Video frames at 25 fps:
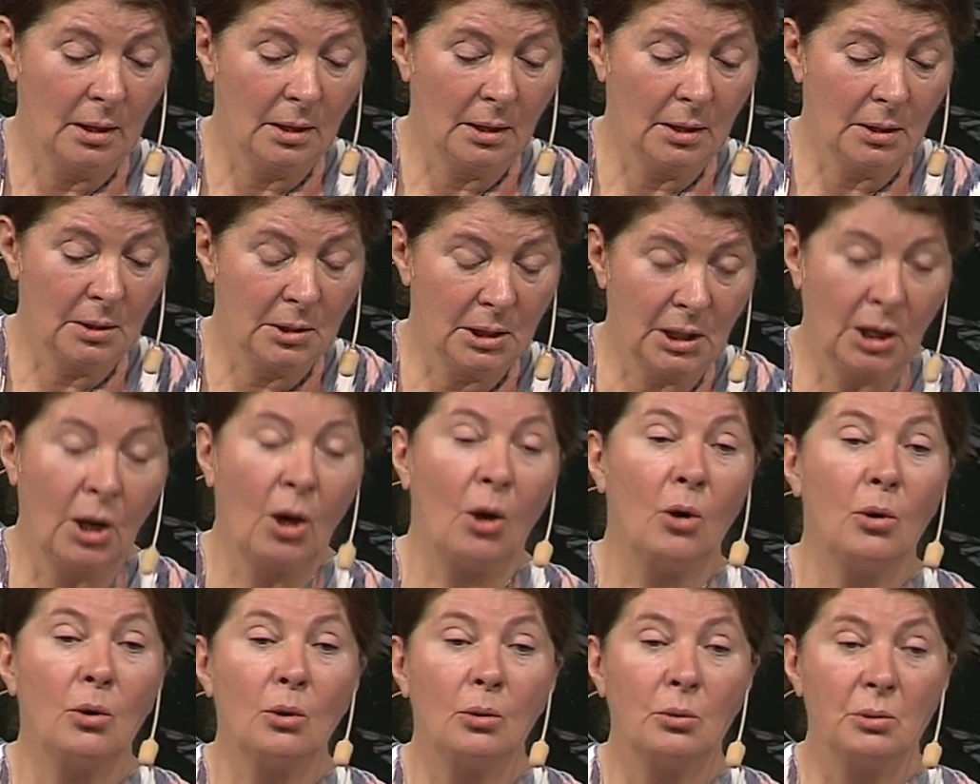the
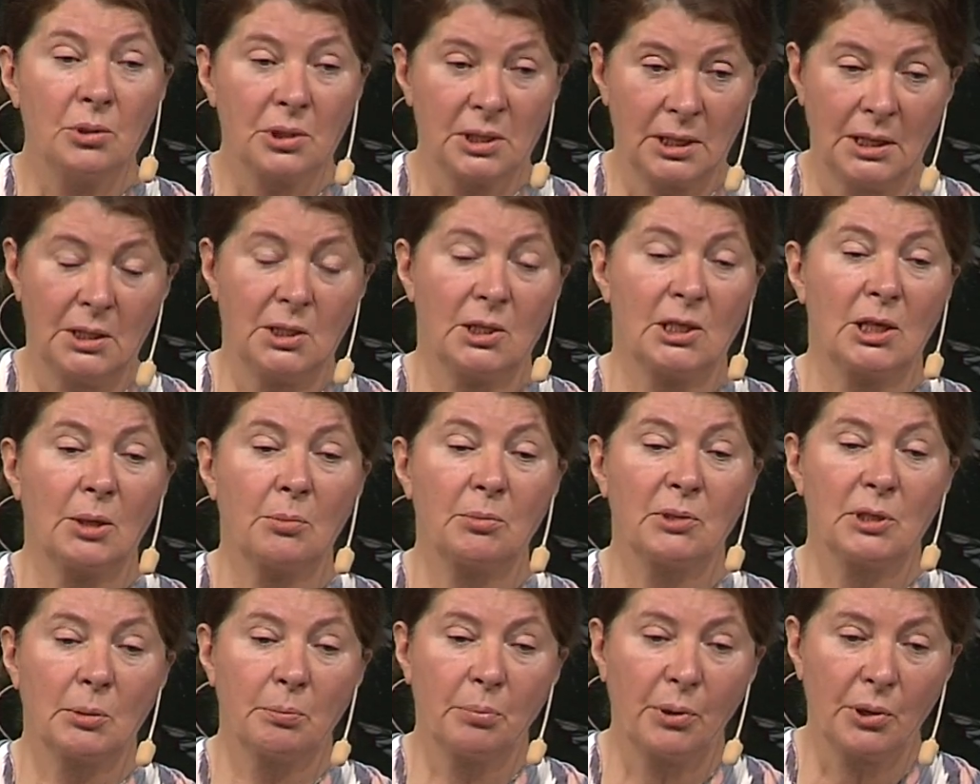whole system, to
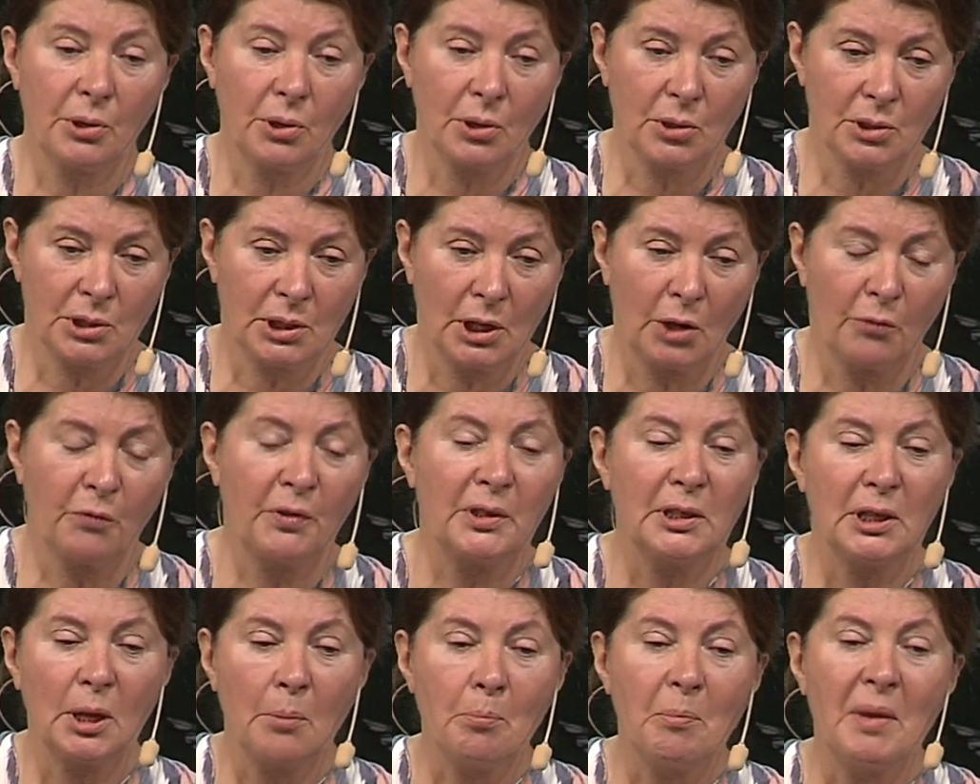put yourself in the
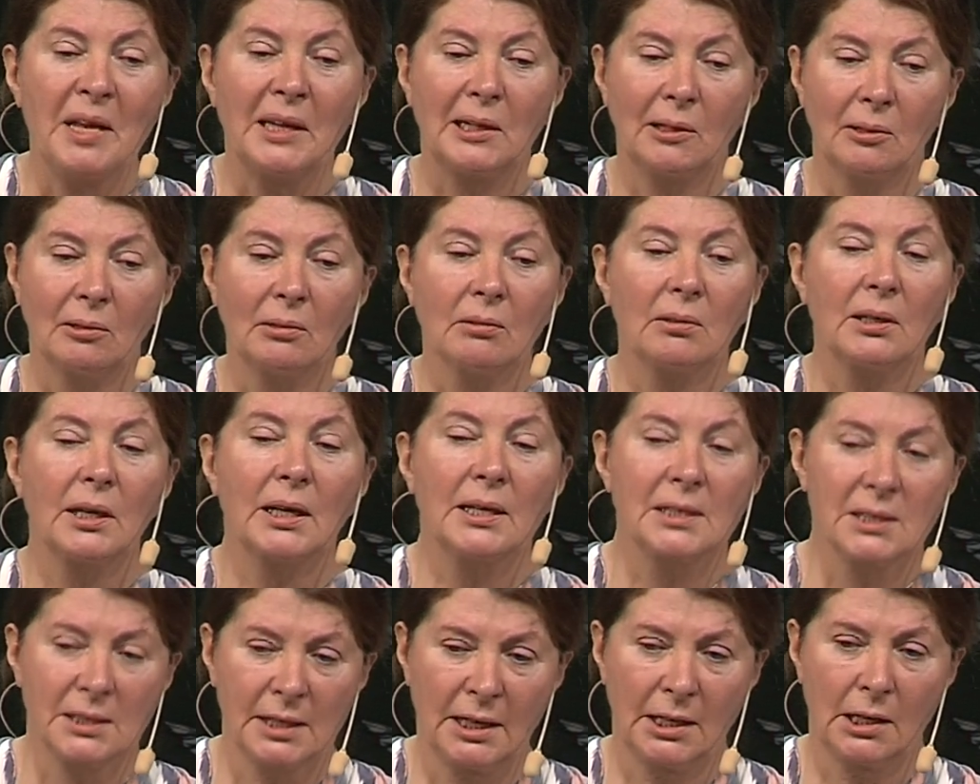middle
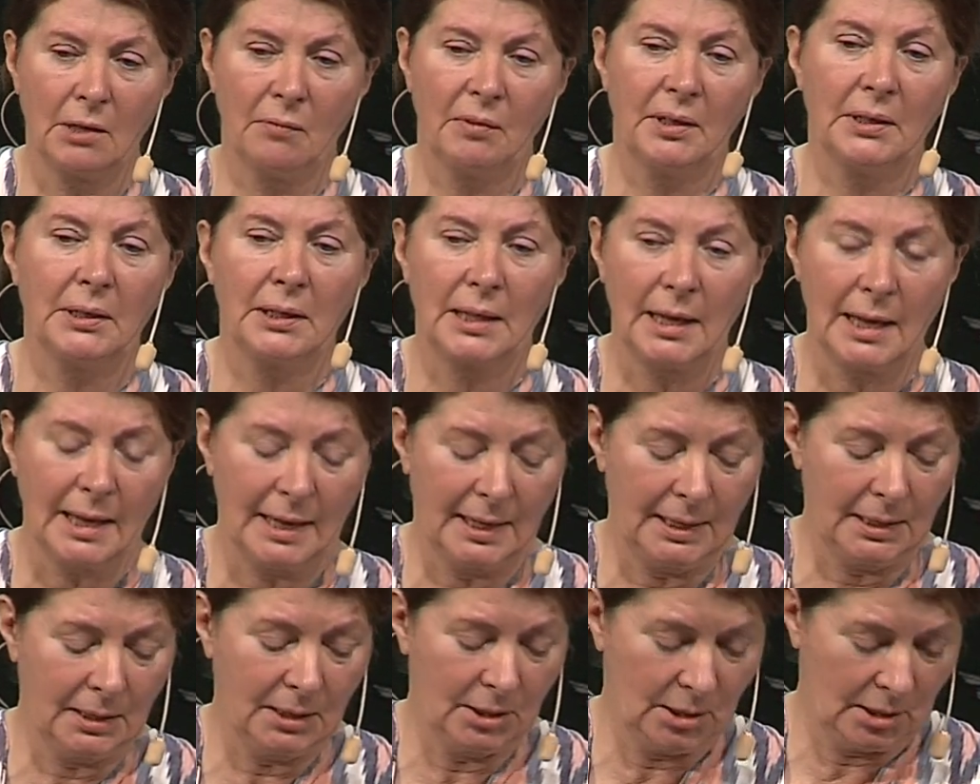instead of at the
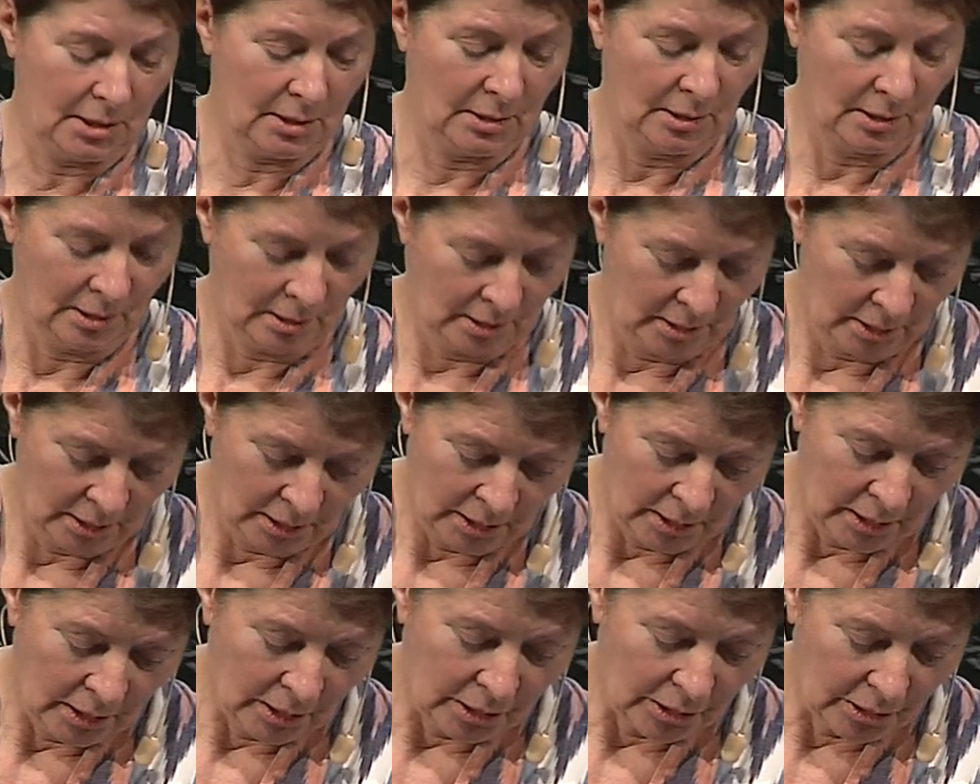end.
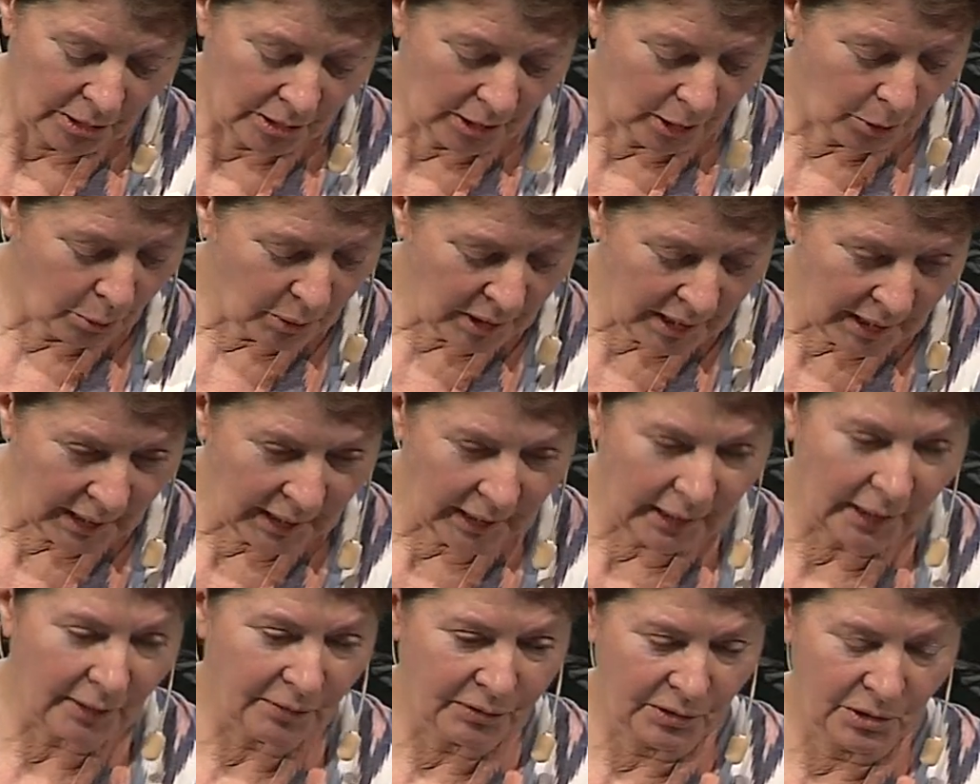You know, we
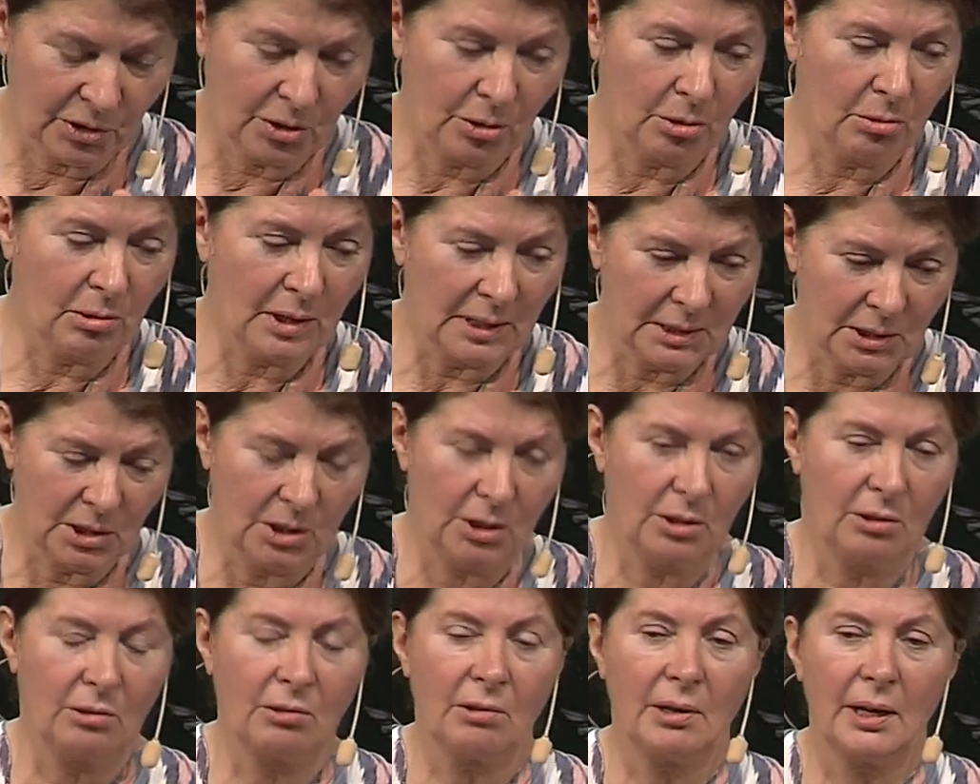have to
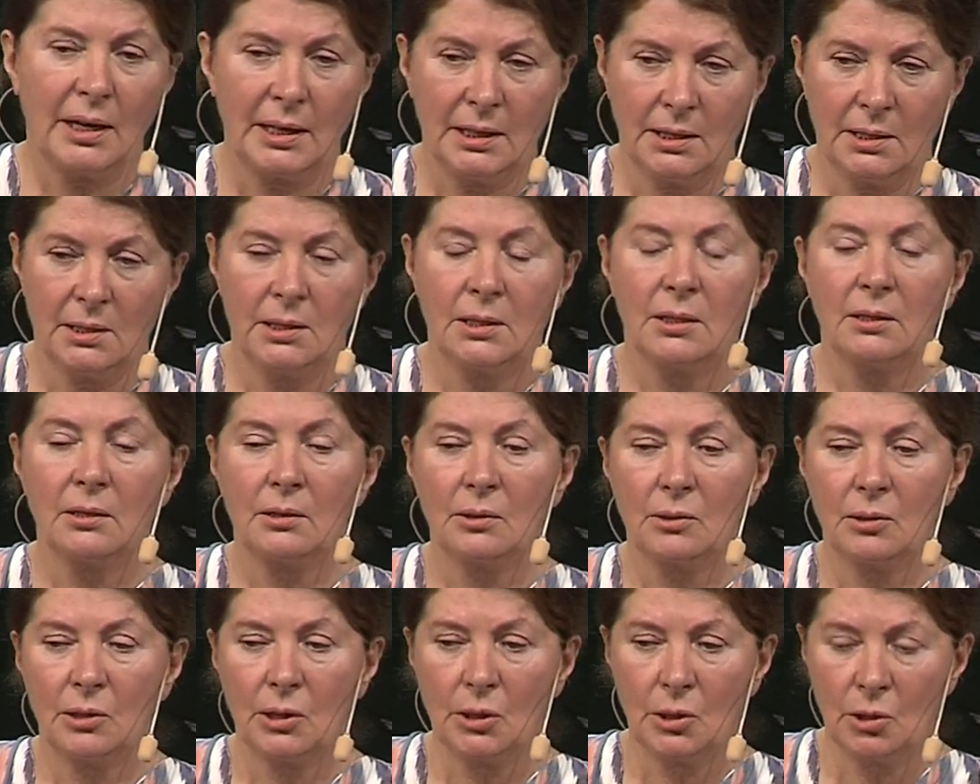integrate
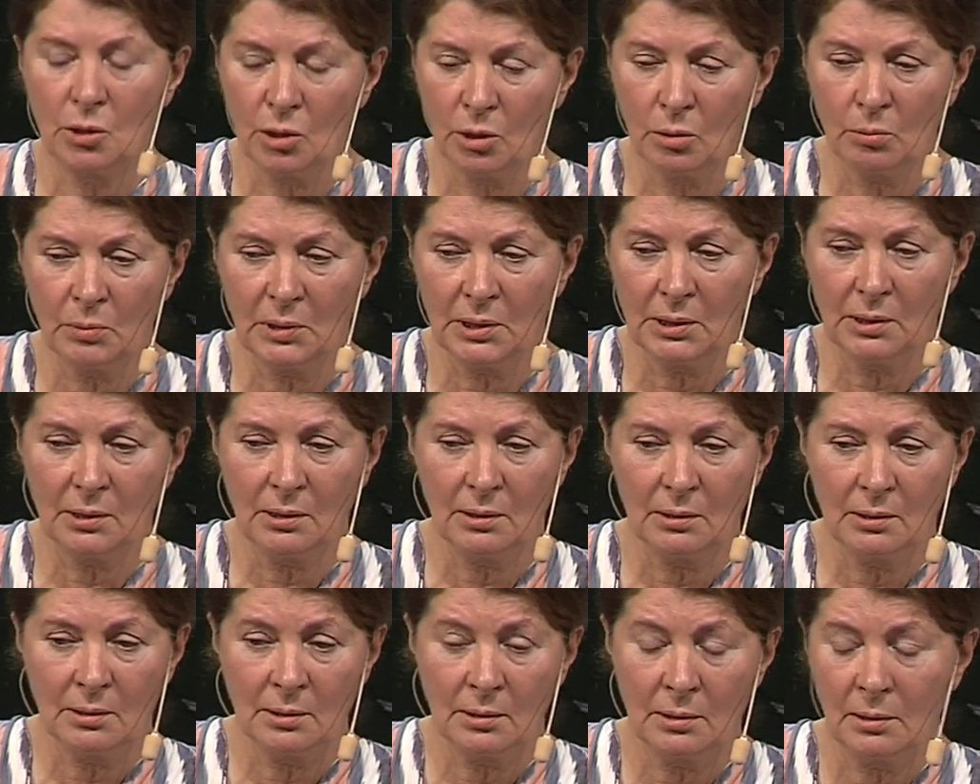the human,
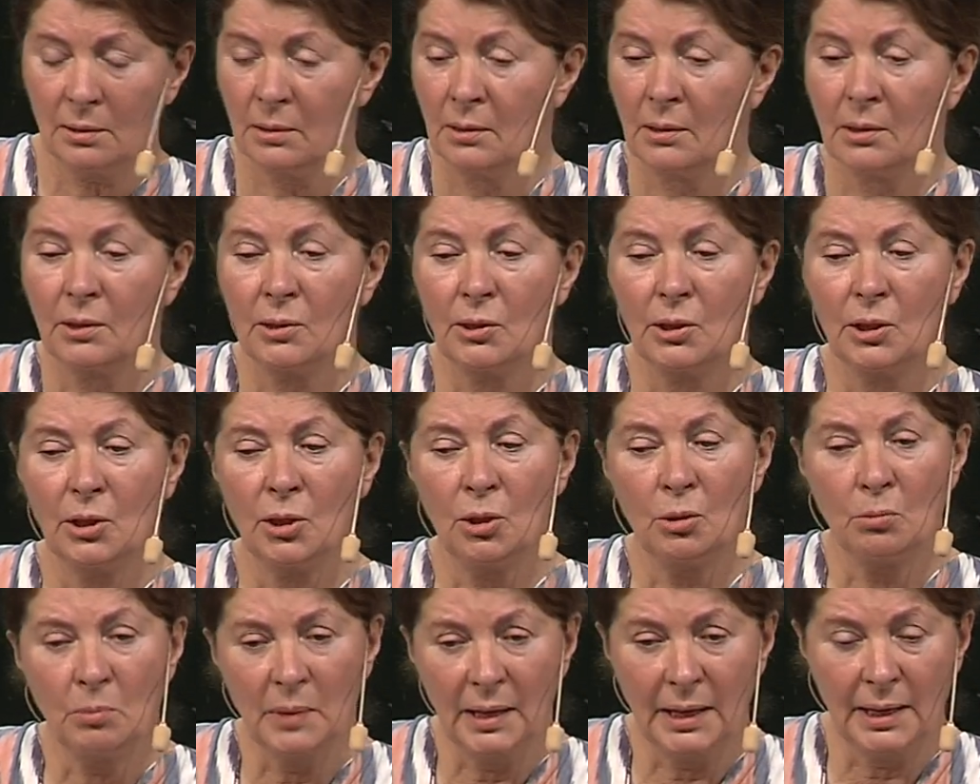the
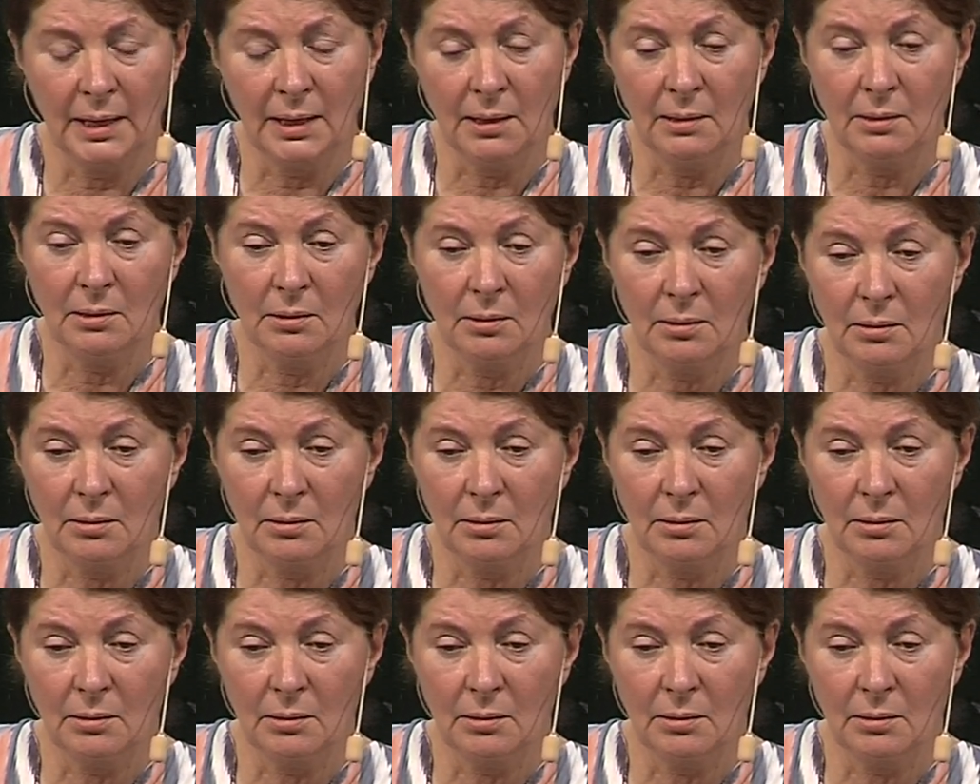humane,